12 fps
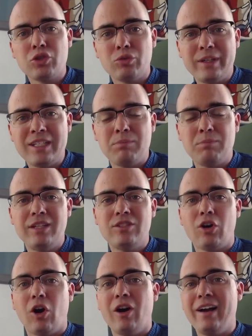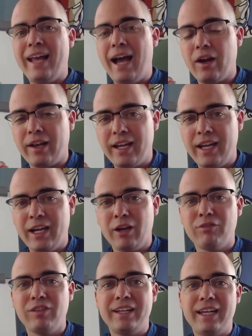3 speeds are and how to
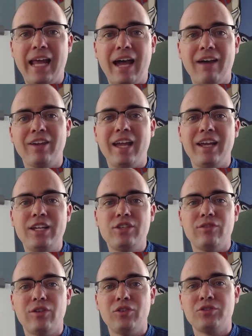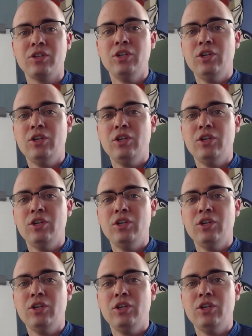carefully navigate each of those